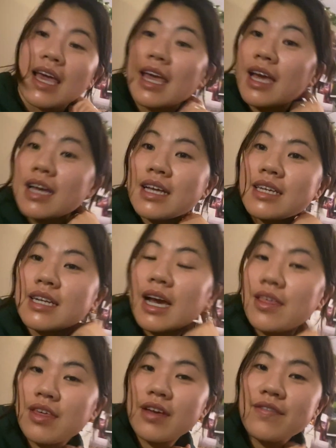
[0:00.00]
And I
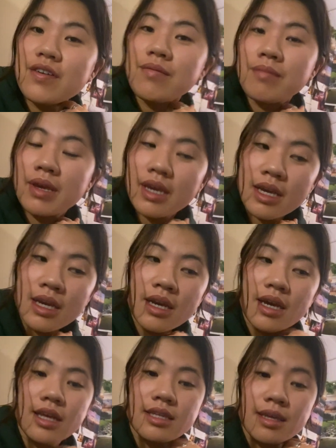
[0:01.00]
think for me,
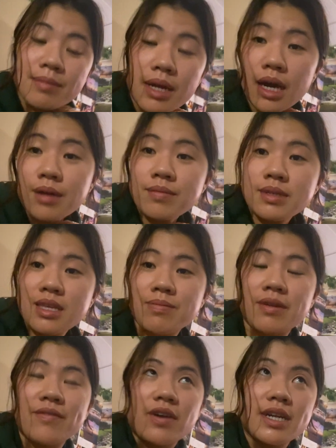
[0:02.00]
sometimes that's
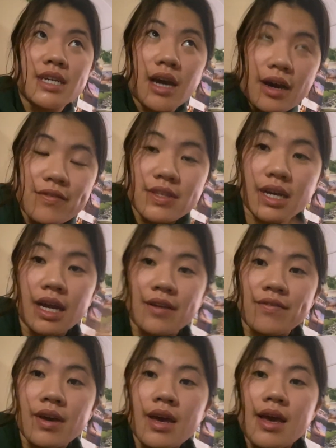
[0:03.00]
been very tough to kind
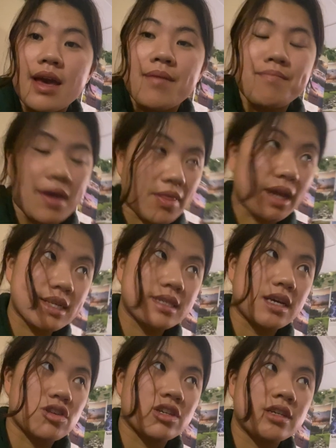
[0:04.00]
of make that
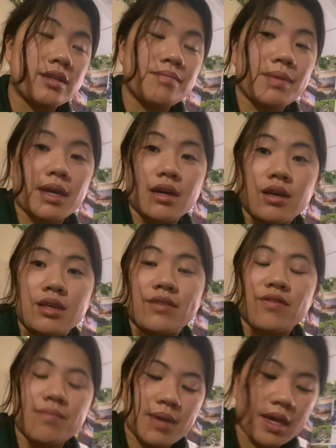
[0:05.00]
decision because
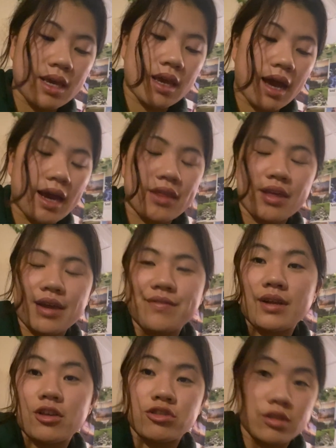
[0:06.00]
for me, I think I've
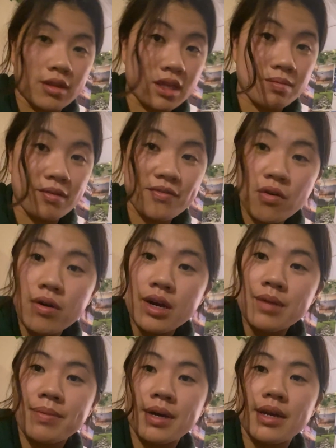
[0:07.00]
touched on this
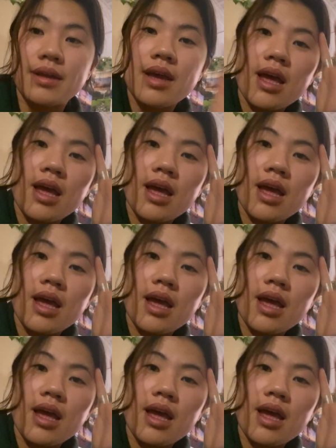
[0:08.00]
before, but